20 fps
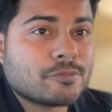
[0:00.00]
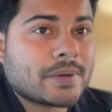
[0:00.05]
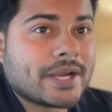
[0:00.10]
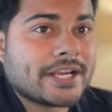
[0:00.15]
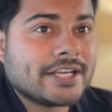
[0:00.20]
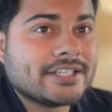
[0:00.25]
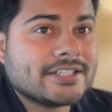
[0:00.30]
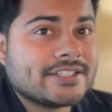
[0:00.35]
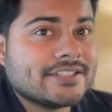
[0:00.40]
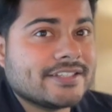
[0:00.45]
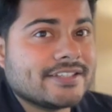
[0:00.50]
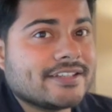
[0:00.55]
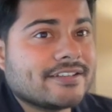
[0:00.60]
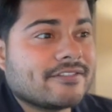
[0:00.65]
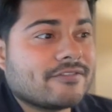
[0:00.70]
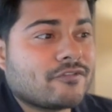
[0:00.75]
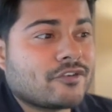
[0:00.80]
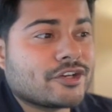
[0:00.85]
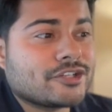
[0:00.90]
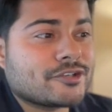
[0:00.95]
mind
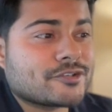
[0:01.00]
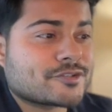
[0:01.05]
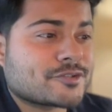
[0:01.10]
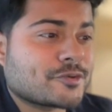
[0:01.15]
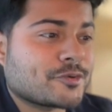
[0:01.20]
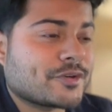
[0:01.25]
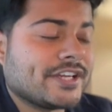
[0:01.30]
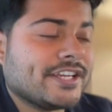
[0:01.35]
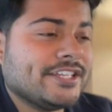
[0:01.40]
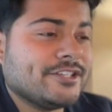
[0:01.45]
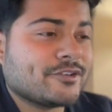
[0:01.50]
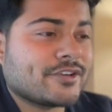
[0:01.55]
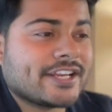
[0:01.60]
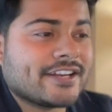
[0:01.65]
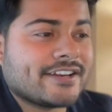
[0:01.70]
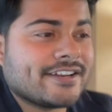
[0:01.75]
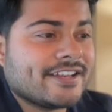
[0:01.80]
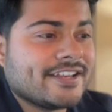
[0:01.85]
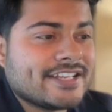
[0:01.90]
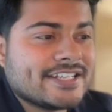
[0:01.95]
for your story, you
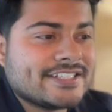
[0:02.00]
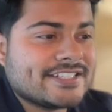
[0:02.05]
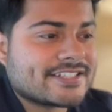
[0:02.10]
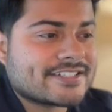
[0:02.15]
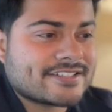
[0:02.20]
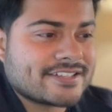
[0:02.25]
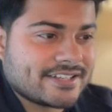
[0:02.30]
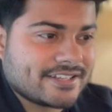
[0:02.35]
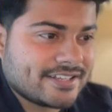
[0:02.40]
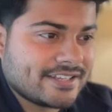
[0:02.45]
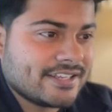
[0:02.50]
can just